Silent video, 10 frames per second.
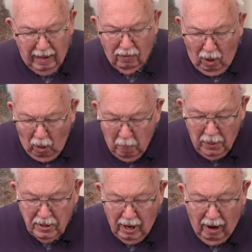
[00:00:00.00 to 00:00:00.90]
have
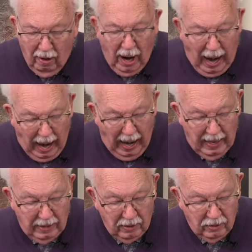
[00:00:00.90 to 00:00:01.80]
opened our
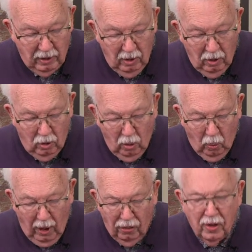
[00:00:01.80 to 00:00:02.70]
eyes to
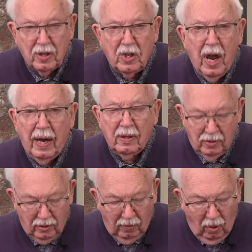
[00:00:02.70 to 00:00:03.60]
what the
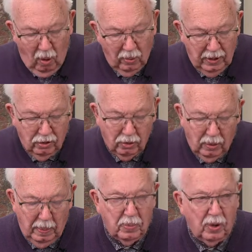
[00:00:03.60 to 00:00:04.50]
texts of Holy
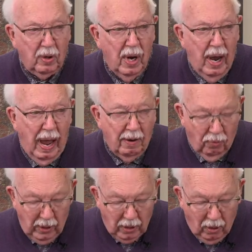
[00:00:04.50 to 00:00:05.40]
Scripture have
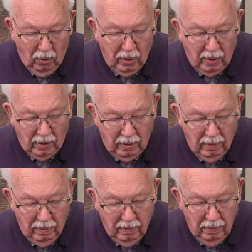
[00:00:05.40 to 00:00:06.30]
recorded.
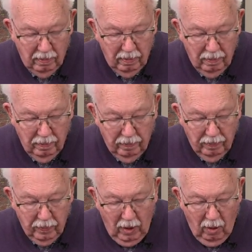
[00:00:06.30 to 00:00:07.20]

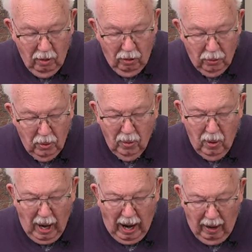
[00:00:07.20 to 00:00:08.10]

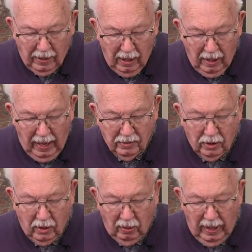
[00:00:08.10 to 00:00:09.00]
Through
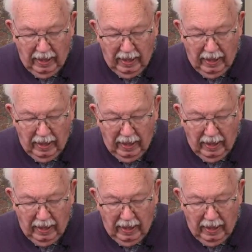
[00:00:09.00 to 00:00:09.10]
archaeological